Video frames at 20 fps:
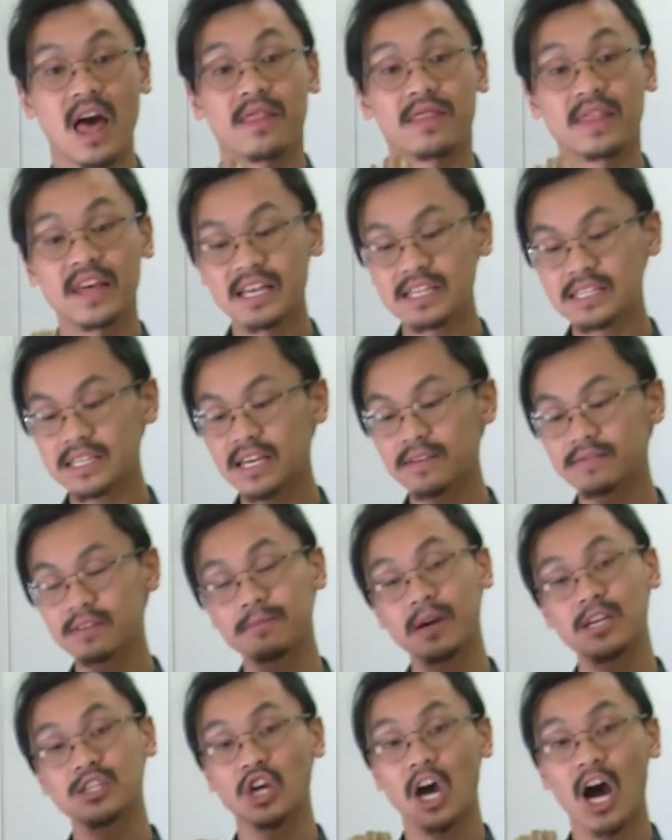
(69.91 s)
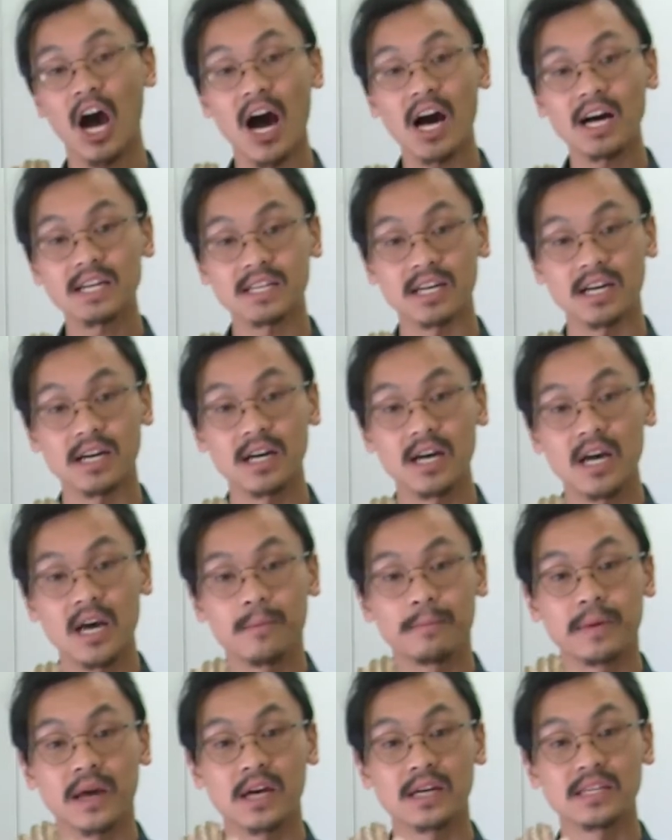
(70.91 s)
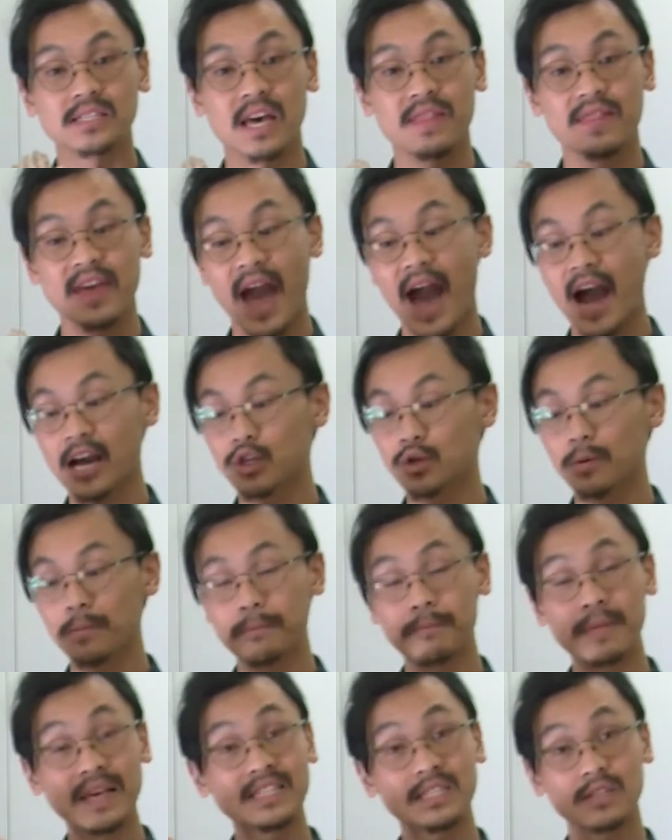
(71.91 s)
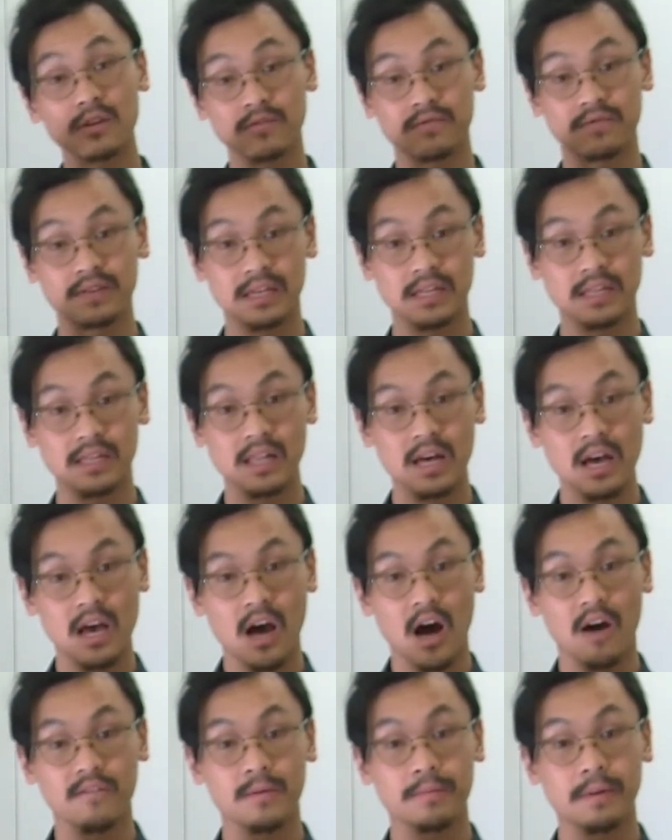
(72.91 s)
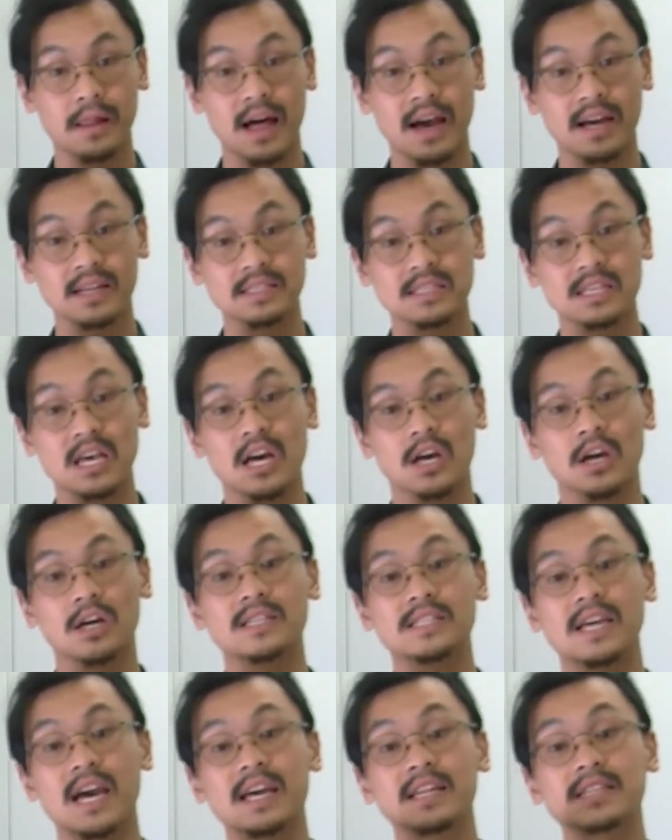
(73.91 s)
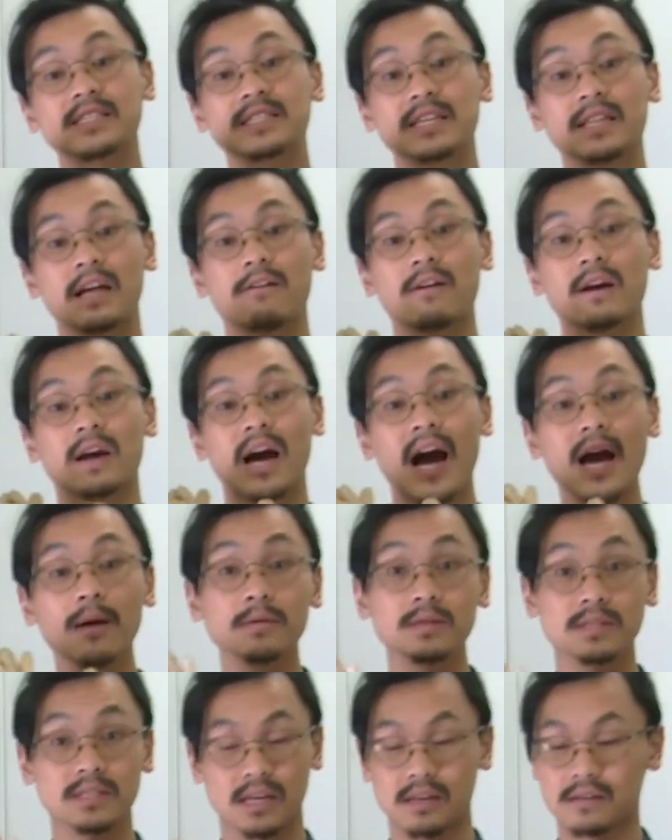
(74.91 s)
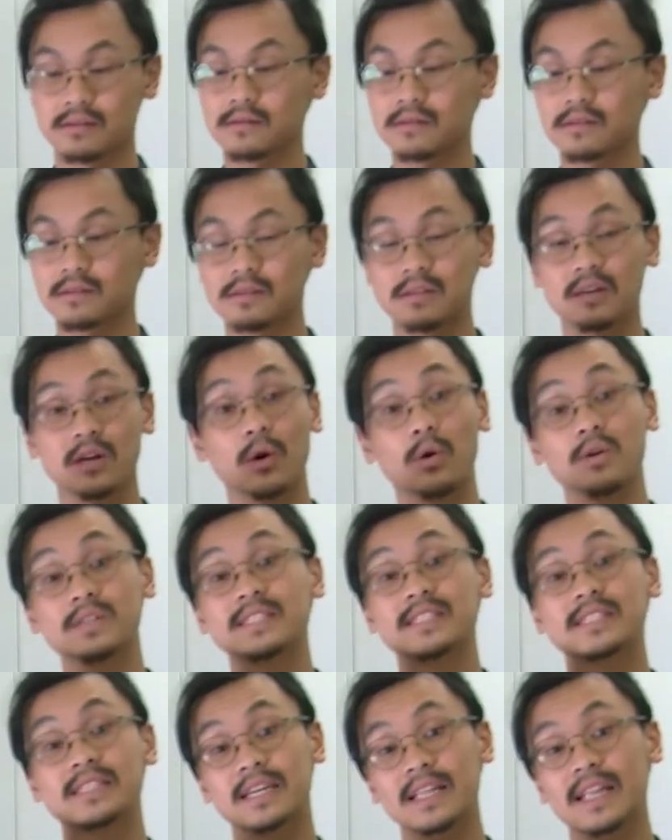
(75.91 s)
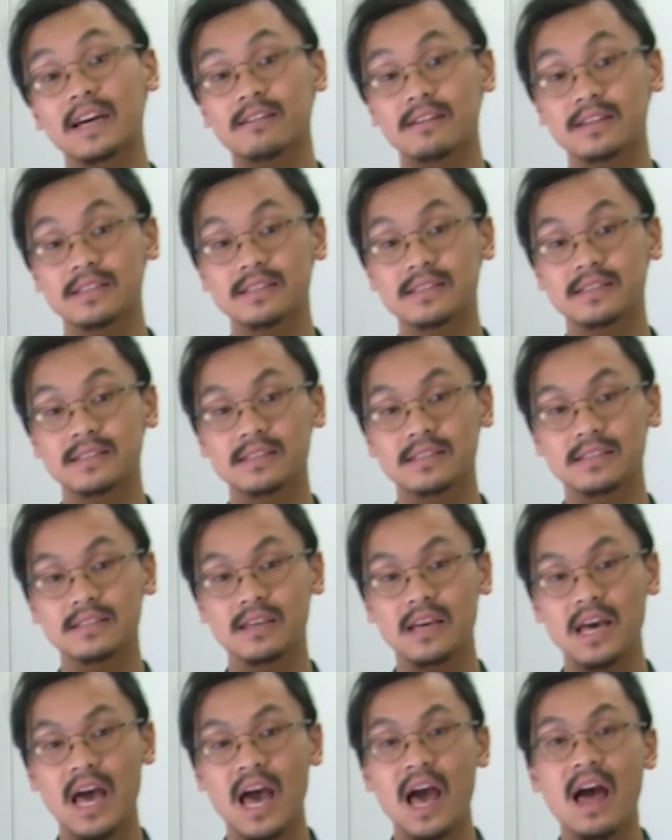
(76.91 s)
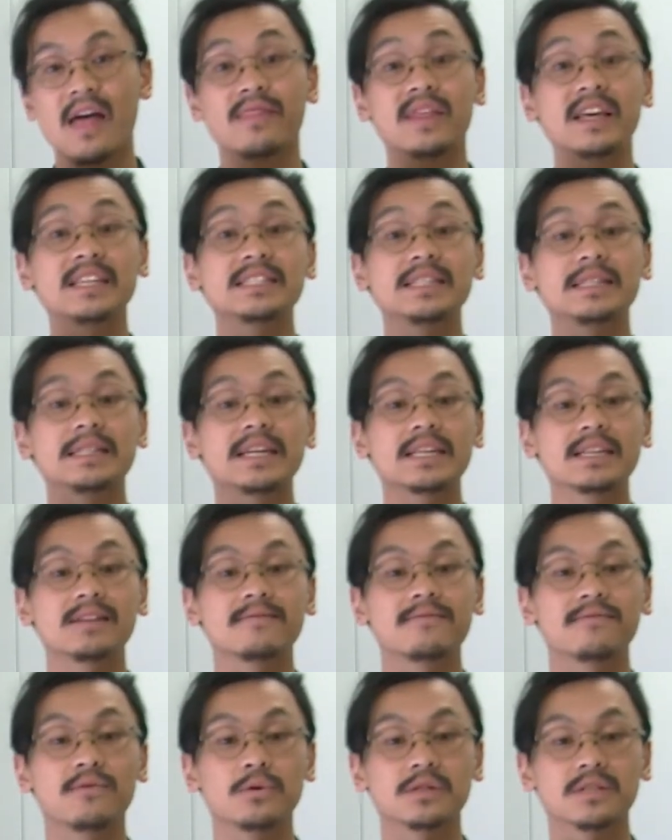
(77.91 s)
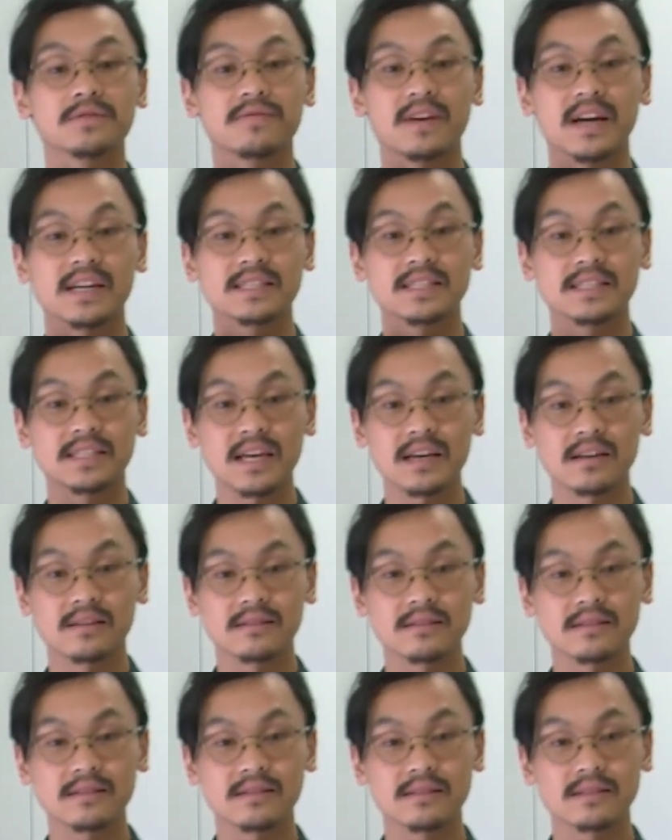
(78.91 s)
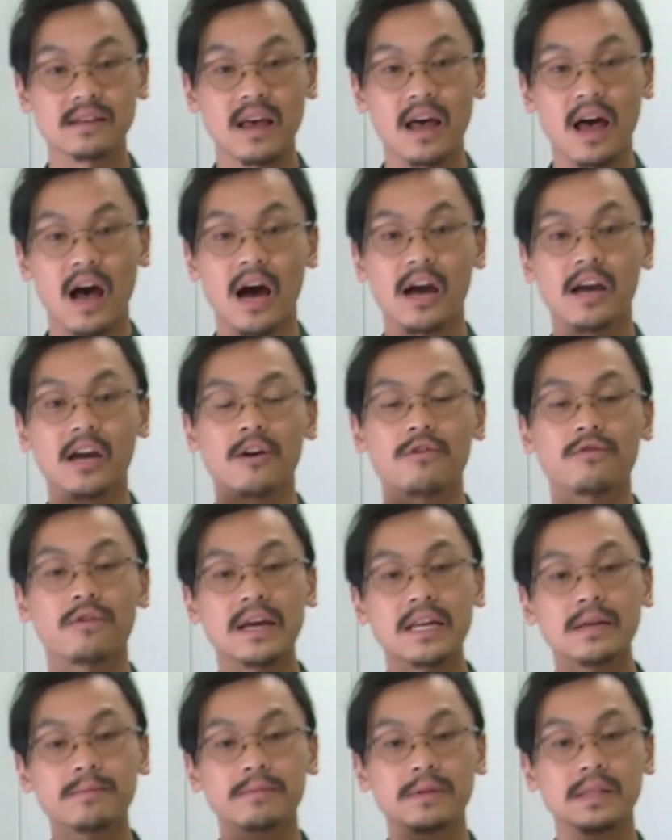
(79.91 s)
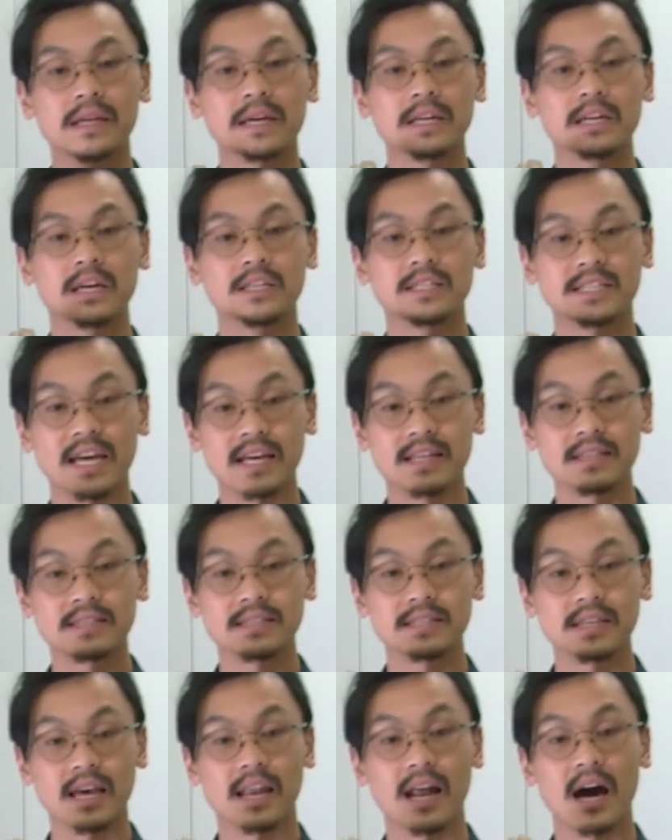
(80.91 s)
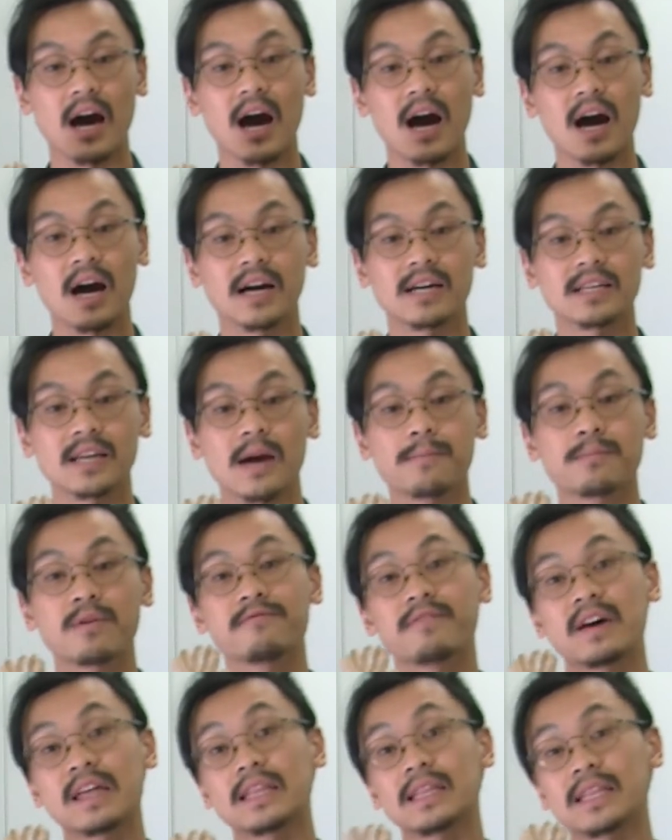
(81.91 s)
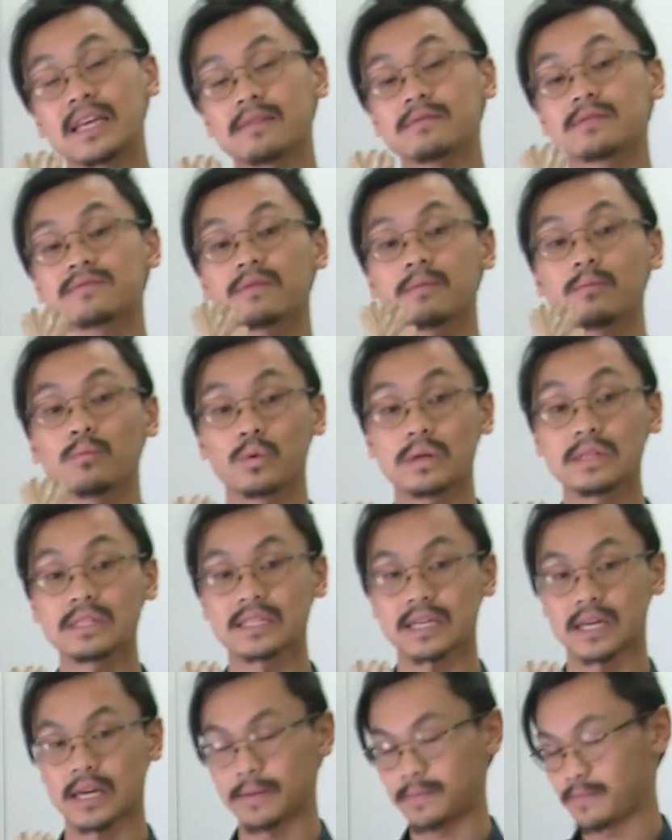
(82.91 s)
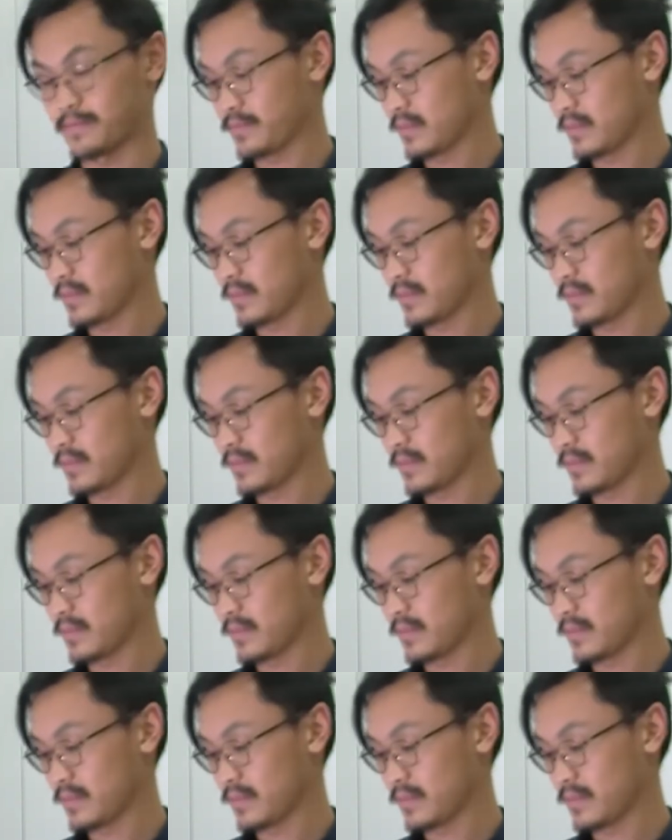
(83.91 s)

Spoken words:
These leaves are much harder because the actual mesophyll of the plants contains sclerenchymal cells called sclerids. These lignin-fortified cells are incredibly dense and are hard and prevent leaves from wilting.